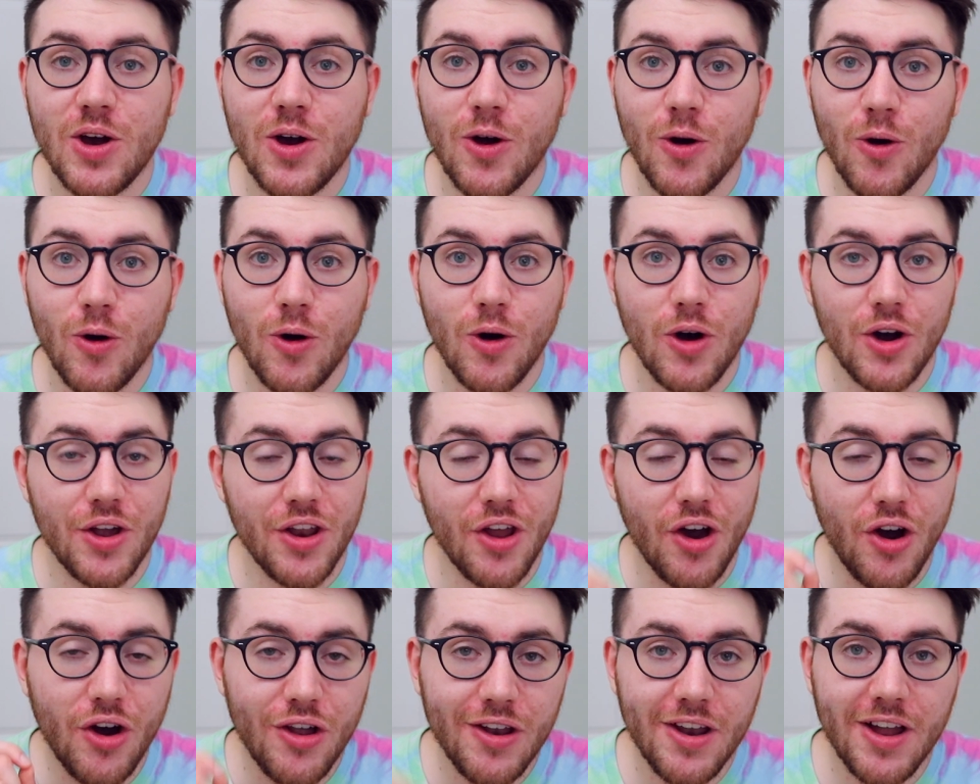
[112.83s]
or an
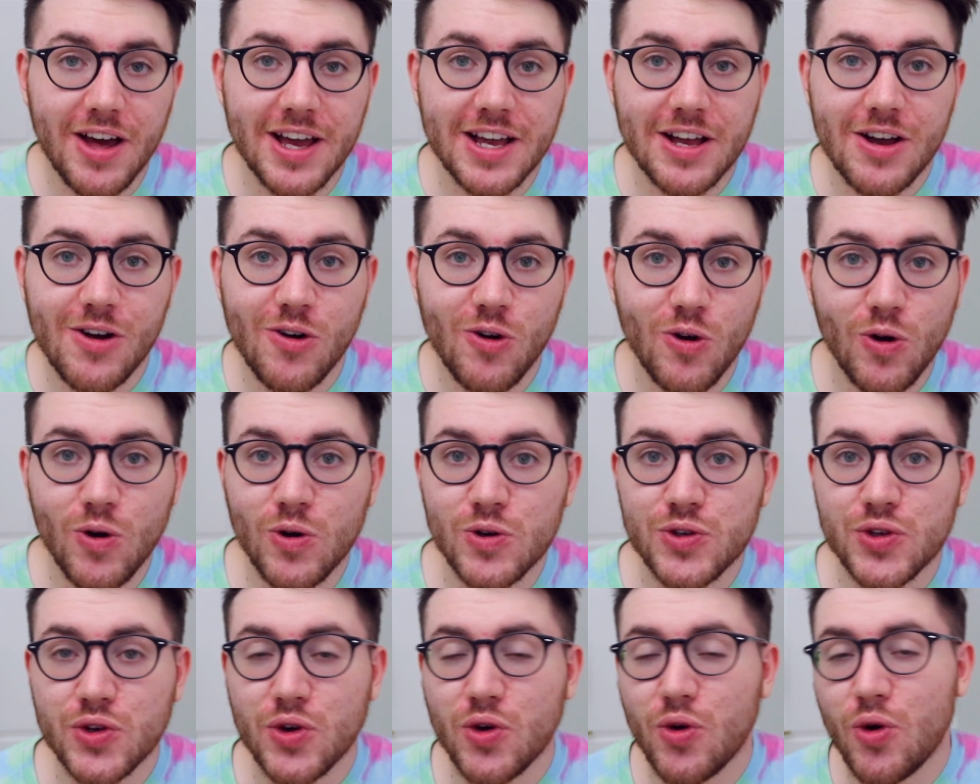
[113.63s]
online
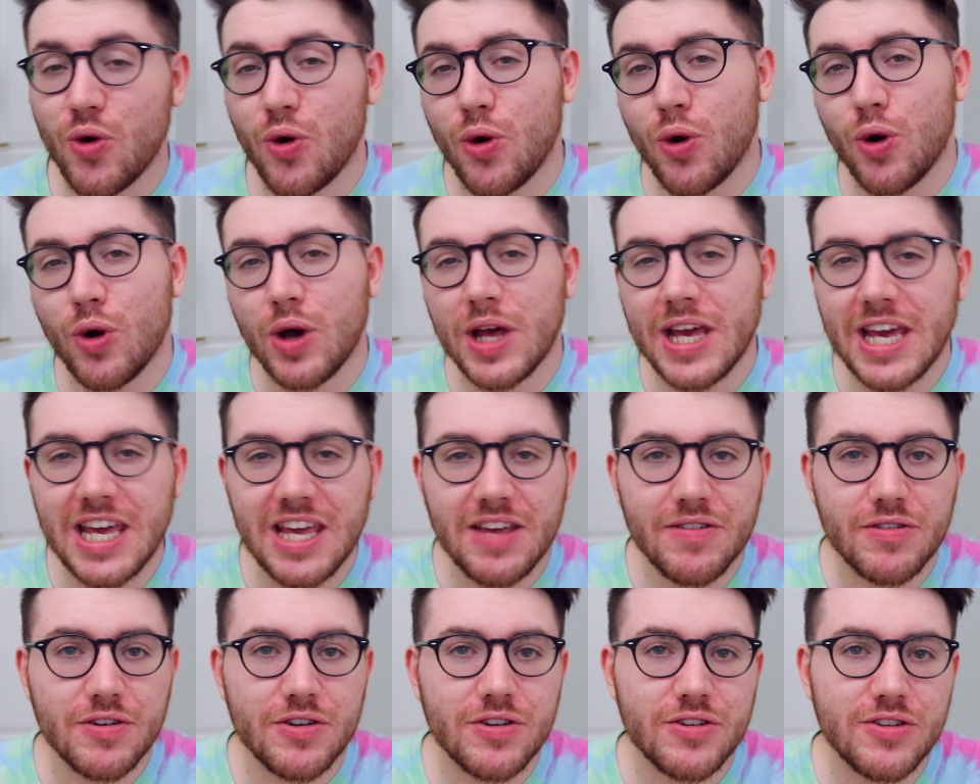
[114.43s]
course, or
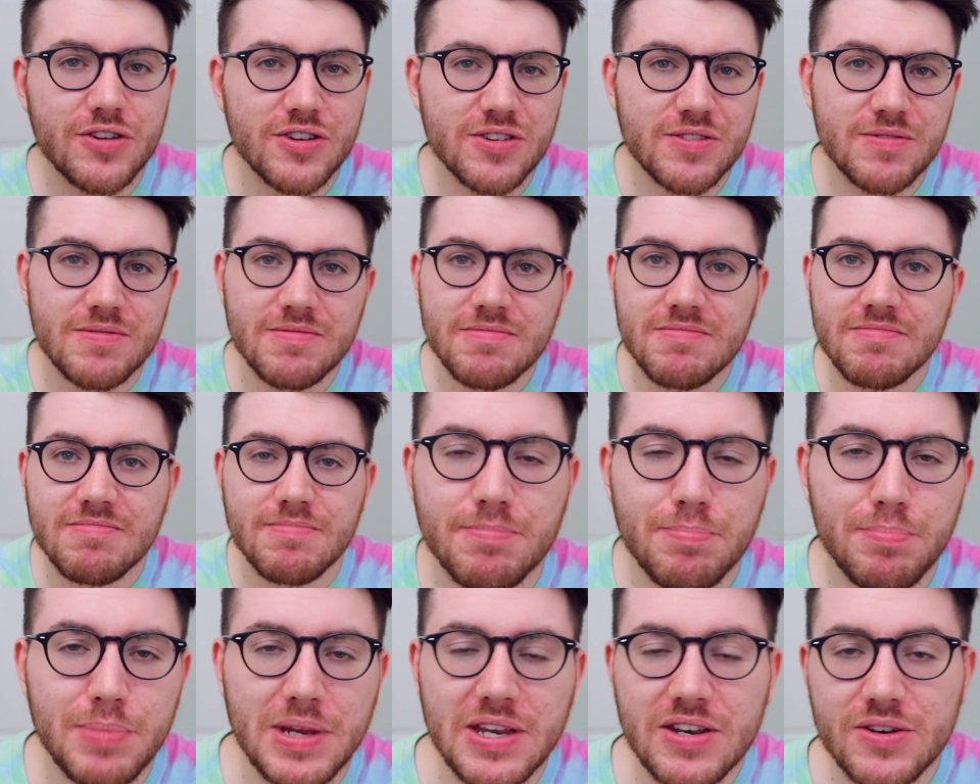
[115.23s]
even just
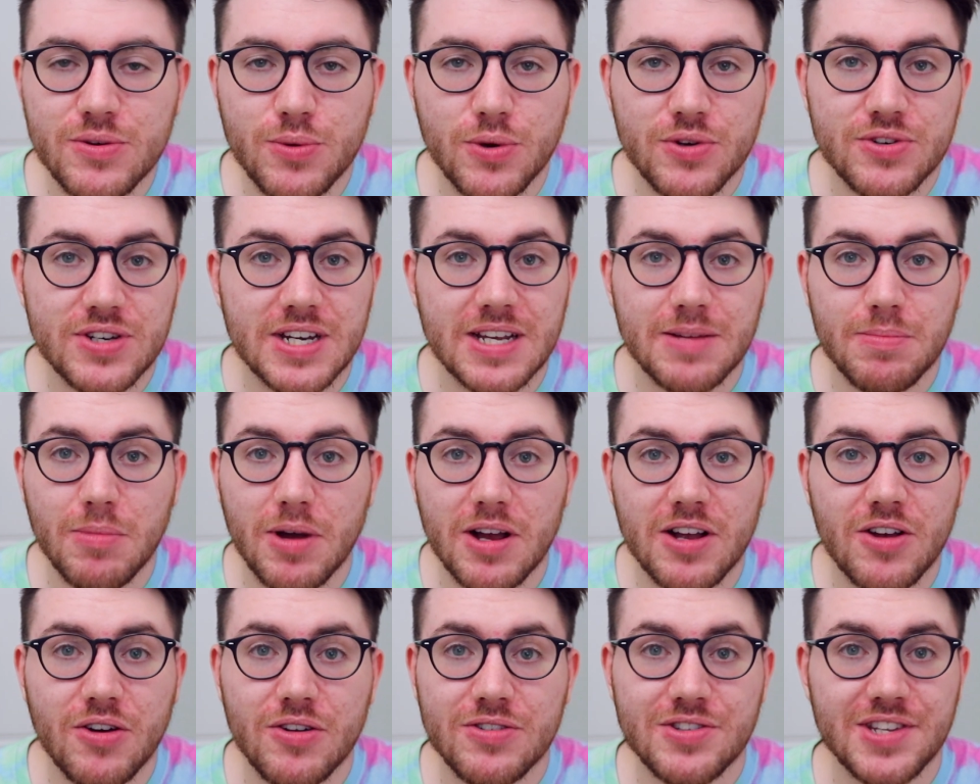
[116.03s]
binge watching
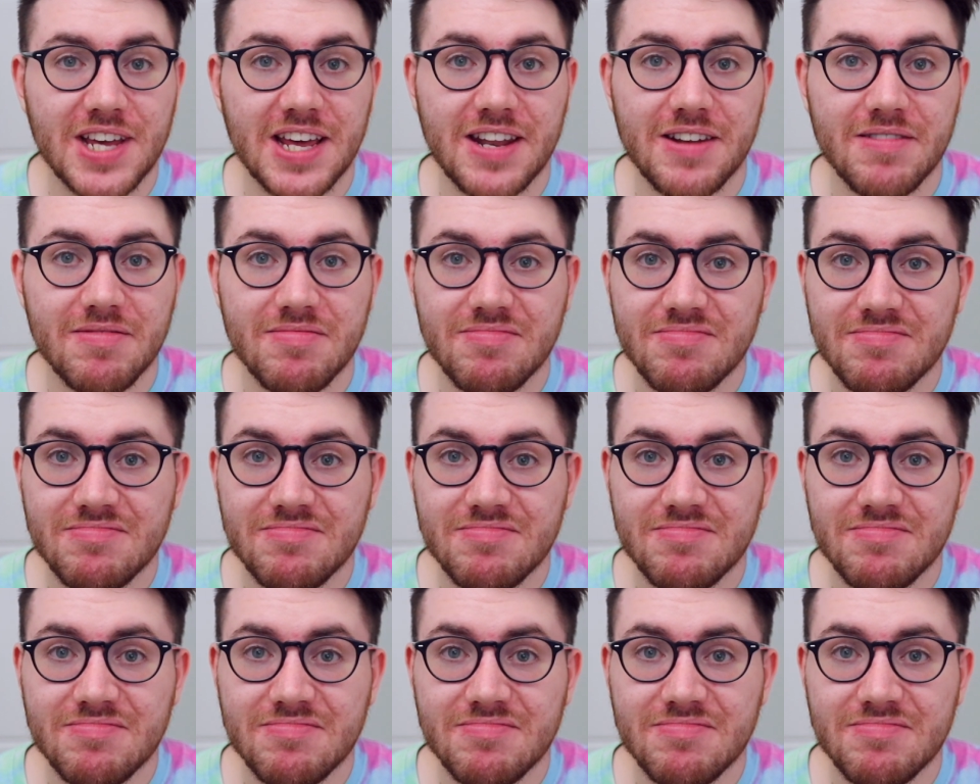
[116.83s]
my content.